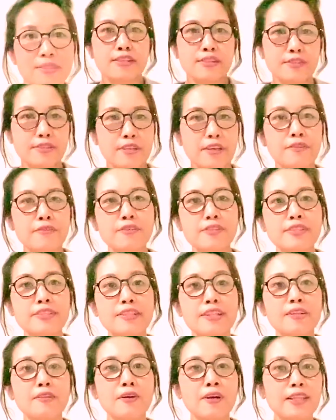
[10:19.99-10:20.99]
So if you're
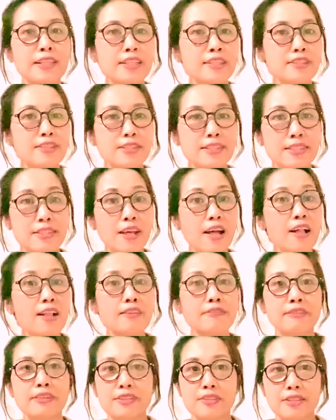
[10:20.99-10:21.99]
still calling
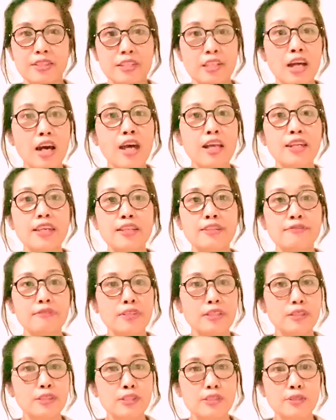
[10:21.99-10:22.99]
yourself as a non-native
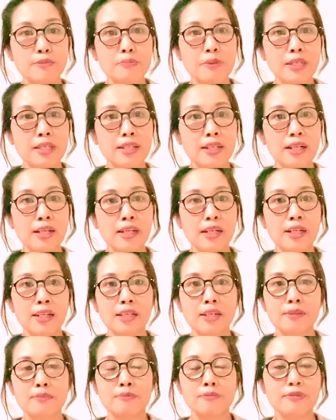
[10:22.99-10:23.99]
English
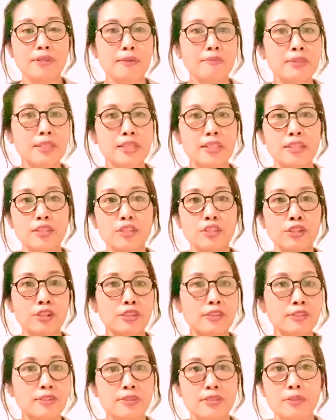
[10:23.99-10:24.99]
speaker, probably in
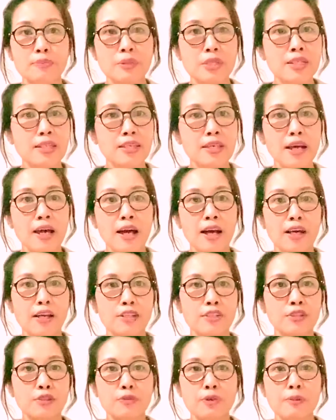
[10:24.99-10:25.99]
your social
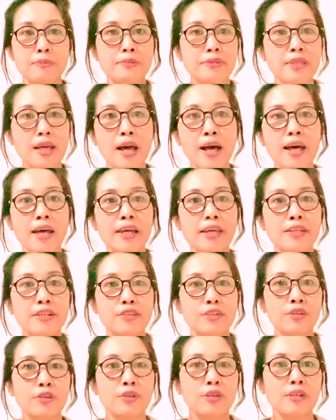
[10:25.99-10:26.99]
media, your website,
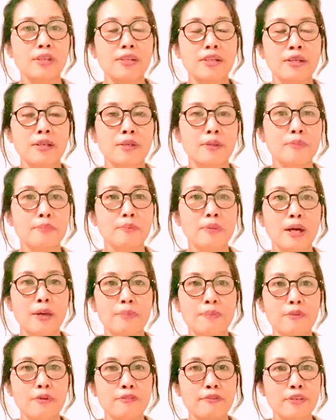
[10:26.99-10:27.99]
your
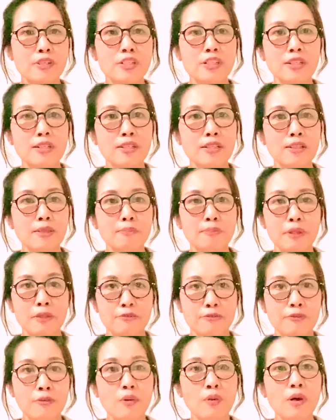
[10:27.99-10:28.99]
professional
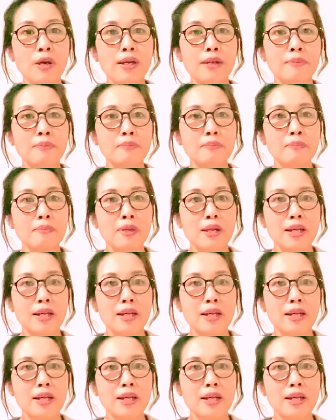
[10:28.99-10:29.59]
platform,